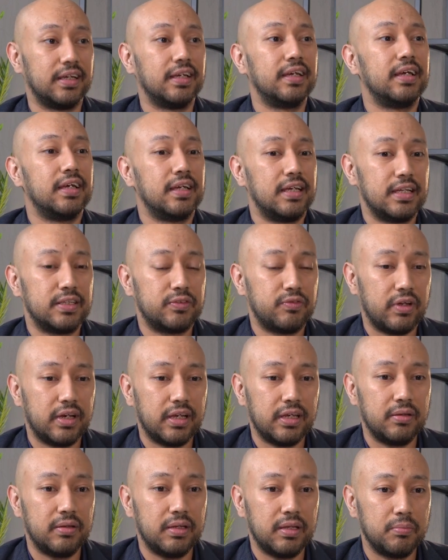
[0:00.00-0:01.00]
So it's
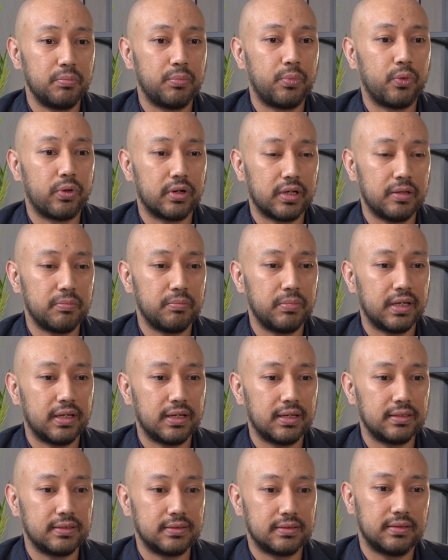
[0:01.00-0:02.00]
very important,
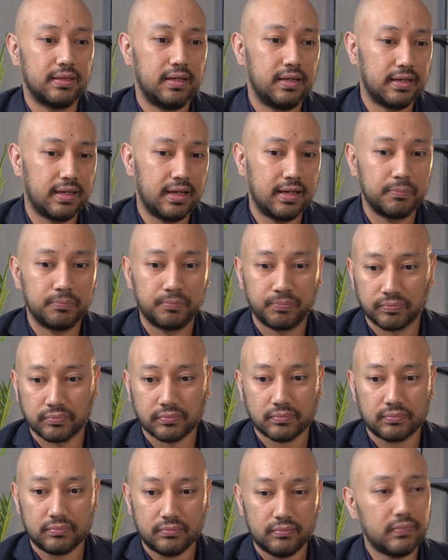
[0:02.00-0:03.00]
because again,
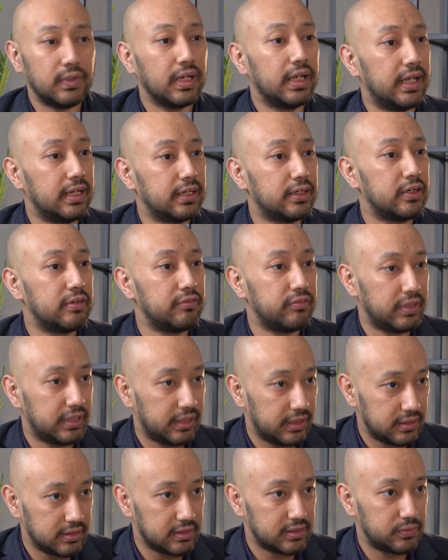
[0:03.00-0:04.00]

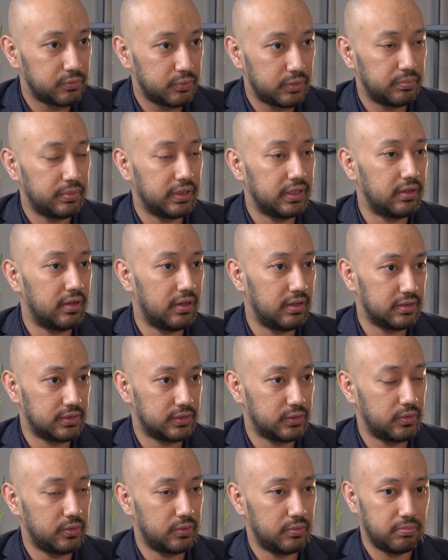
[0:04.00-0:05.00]
inconvenience would be caused.
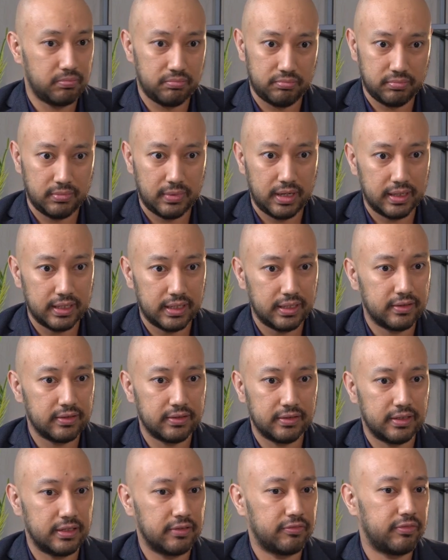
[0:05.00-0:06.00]
So
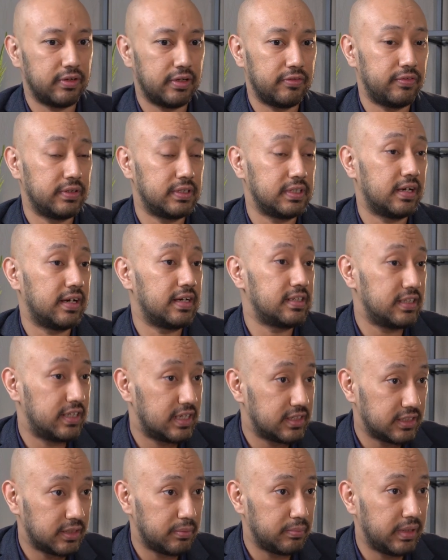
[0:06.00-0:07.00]
either if it's a
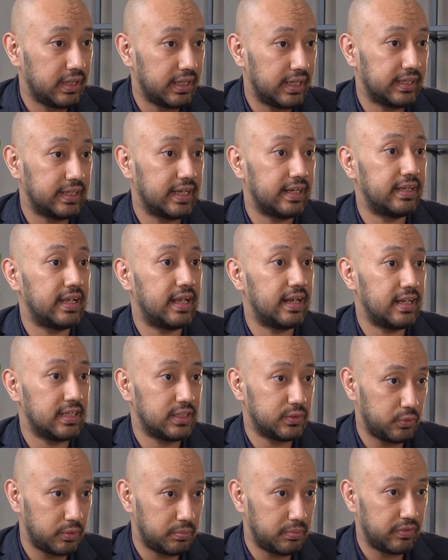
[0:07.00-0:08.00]
residential building, the
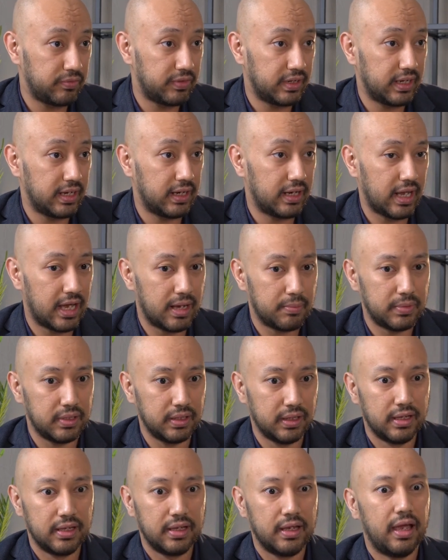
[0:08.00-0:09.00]
tenants would be very unhappy,
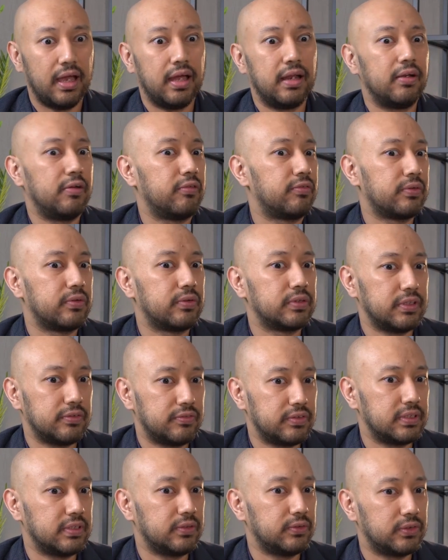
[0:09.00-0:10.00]
and of course, if
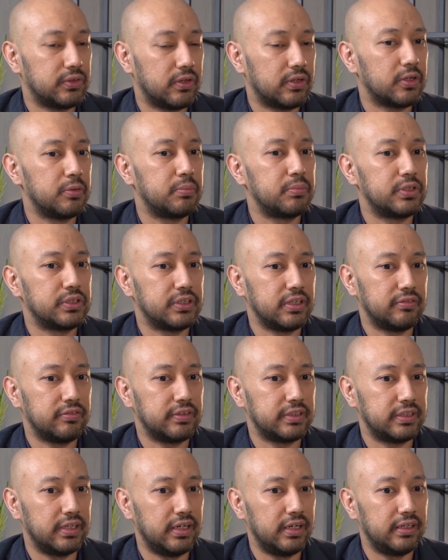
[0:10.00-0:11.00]
it's also a commercial
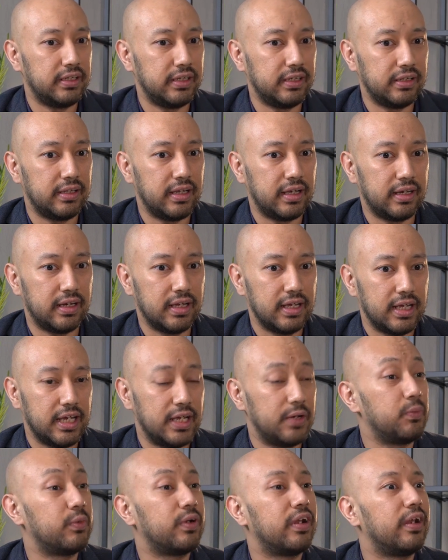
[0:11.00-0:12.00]
facility, then
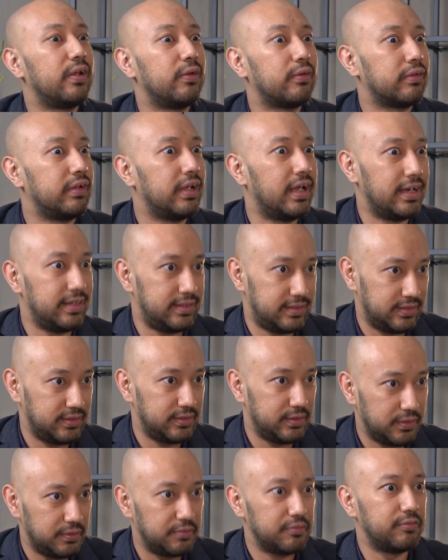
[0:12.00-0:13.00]
it wouldn't look nice
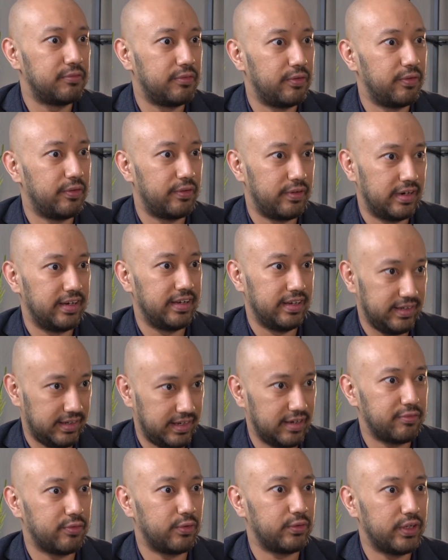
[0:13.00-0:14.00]

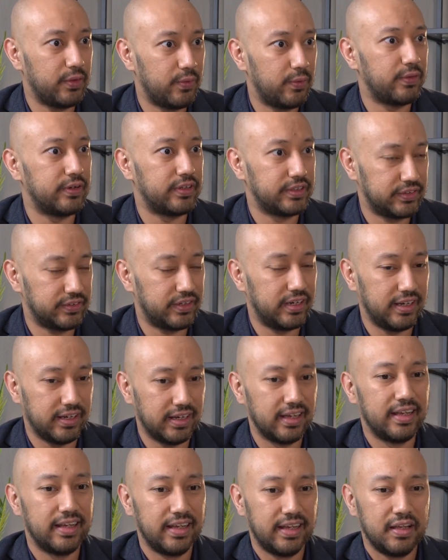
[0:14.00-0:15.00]
for the owners, right?
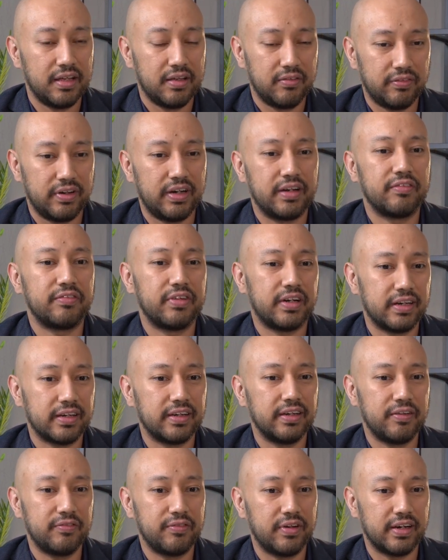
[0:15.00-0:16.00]
Very, very
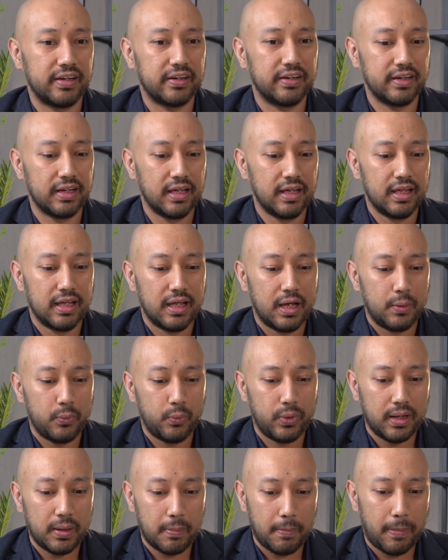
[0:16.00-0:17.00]
good, very good.
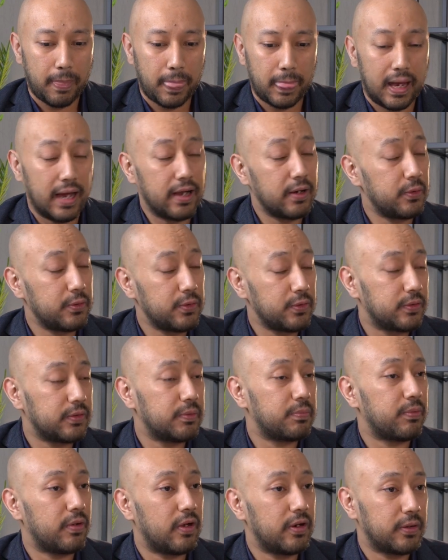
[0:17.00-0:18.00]
Well, I know you're the
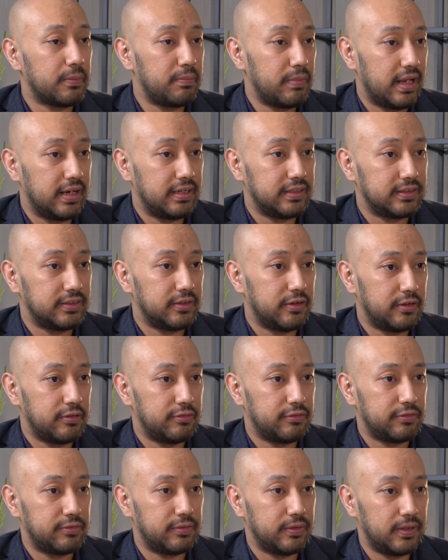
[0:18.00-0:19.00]
product manager of
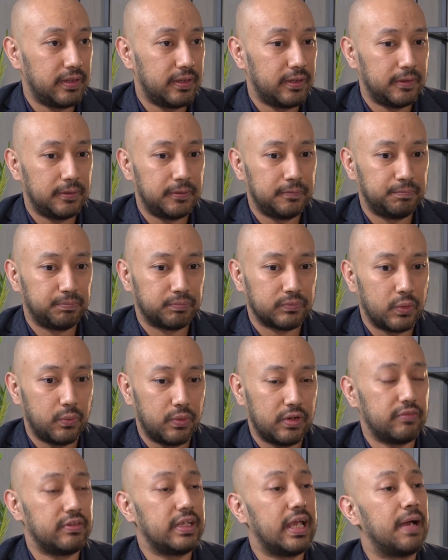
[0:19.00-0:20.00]

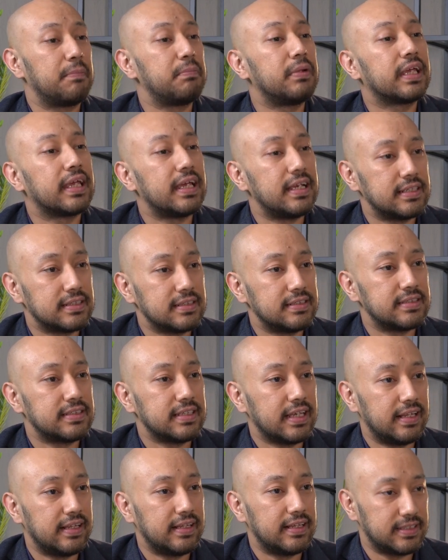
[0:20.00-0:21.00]
one of the applications
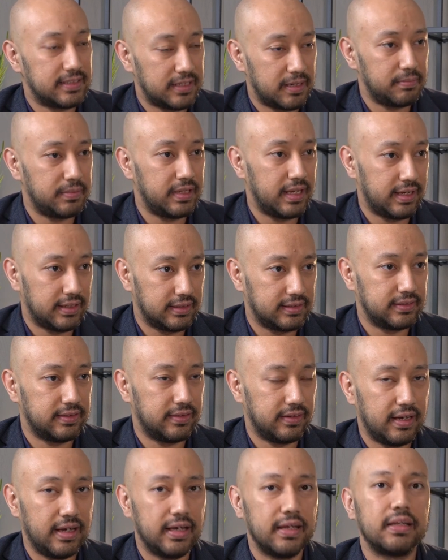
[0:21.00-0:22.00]
in DisruptX,
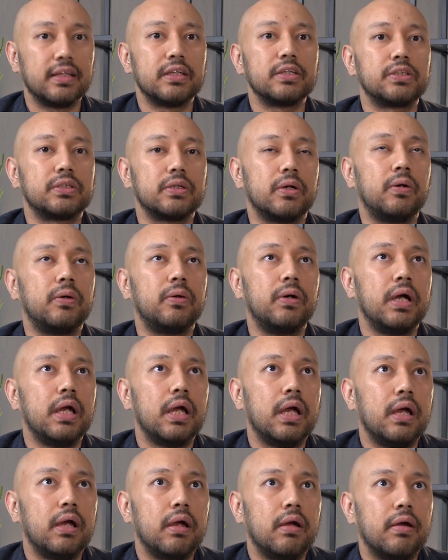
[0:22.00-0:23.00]
right? So
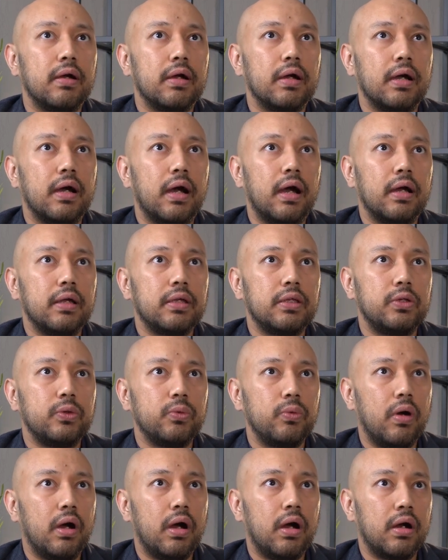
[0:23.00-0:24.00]

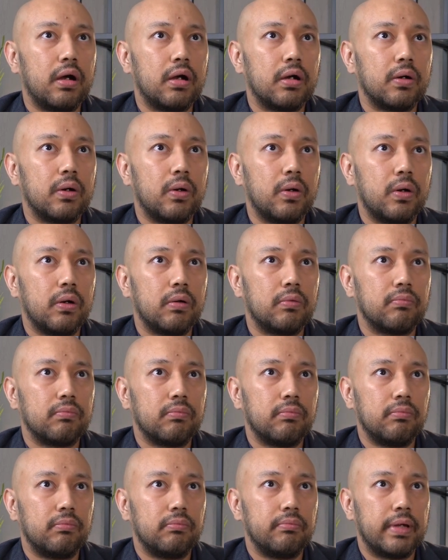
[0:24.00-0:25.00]
you are
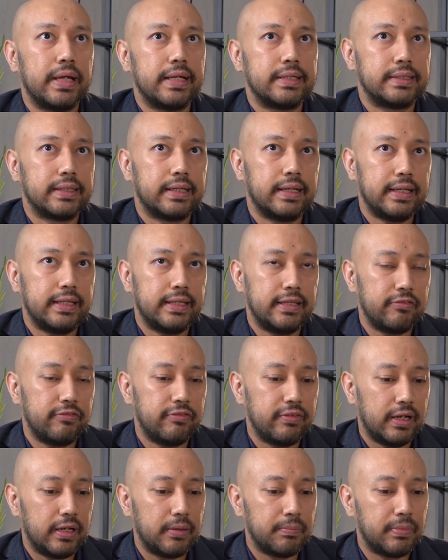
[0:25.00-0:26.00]
basically
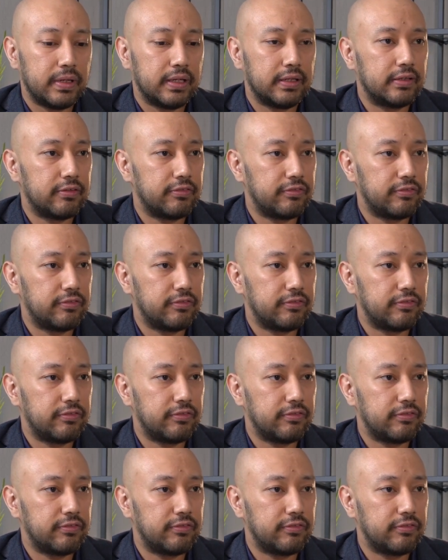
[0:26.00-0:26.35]
developing the